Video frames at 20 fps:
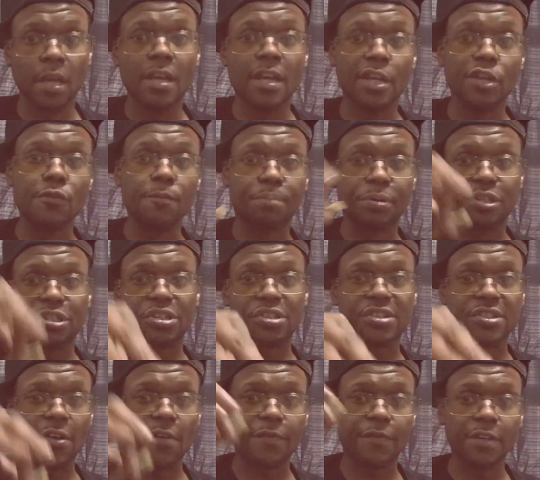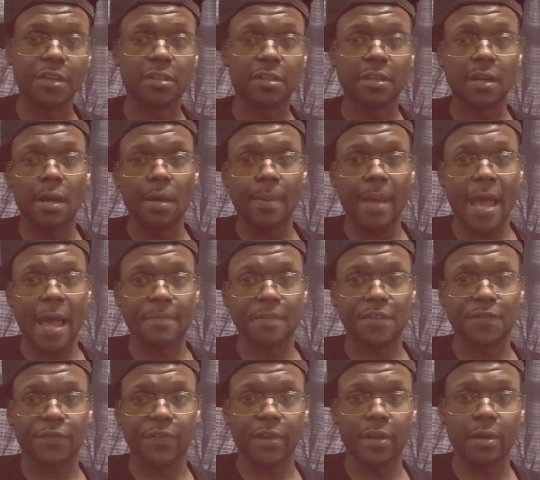And you put yourself in the club
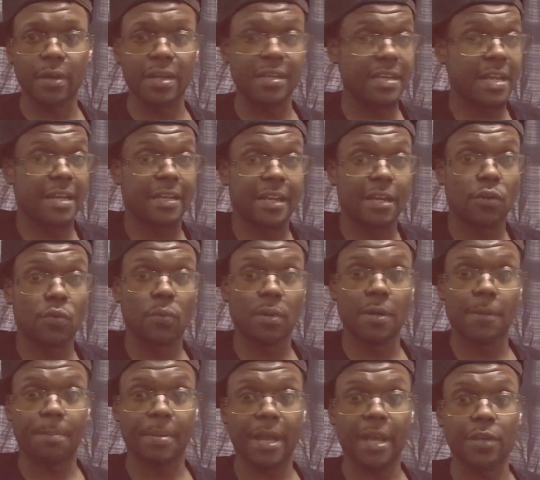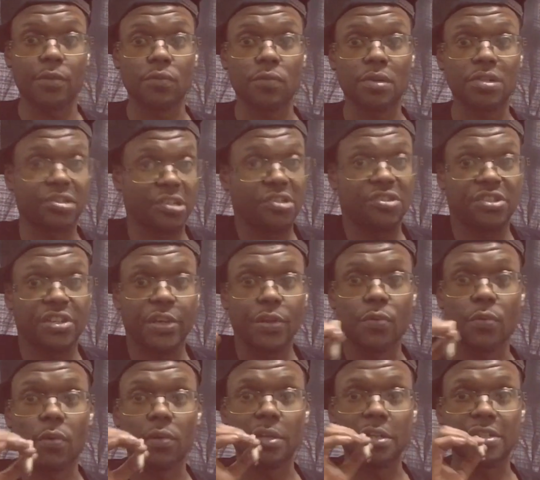atmosphere, and now they don't want to pay you because they see
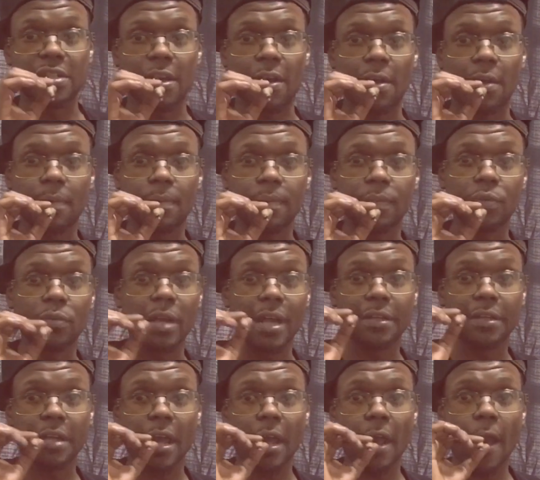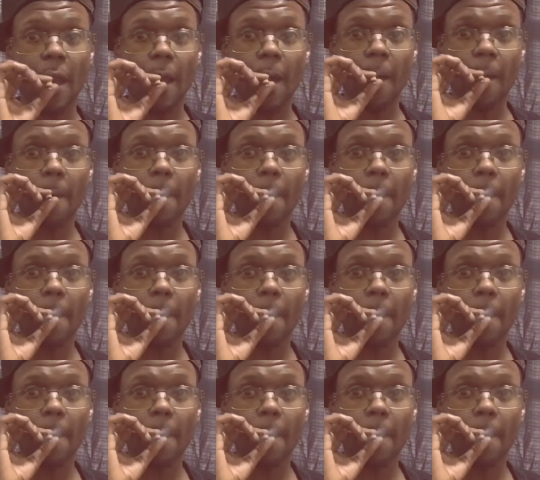you all the time. You like that?